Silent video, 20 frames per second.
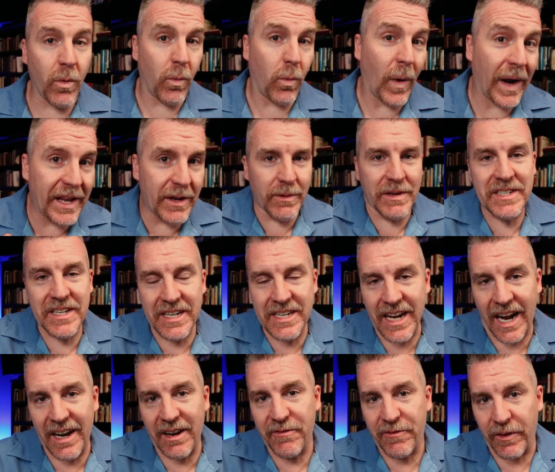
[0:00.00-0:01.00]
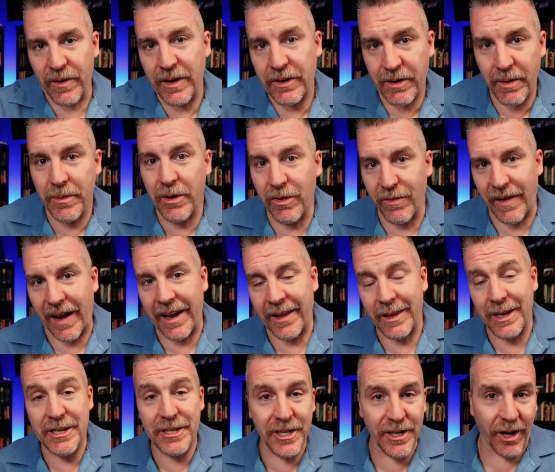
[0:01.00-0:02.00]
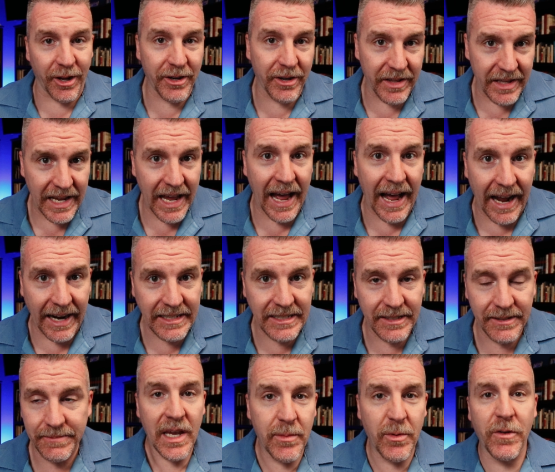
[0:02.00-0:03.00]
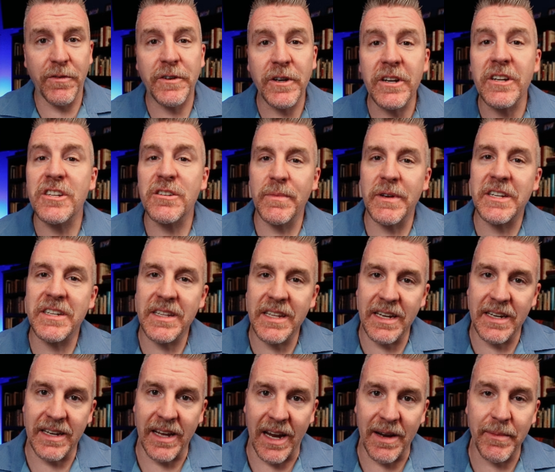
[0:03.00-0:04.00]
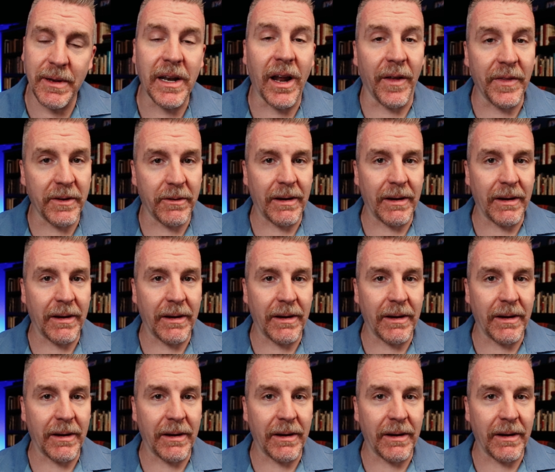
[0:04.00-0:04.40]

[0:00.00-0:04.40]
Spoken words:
when he was indicted for a criminal violation under the act, he moved to dismiss the indictment on the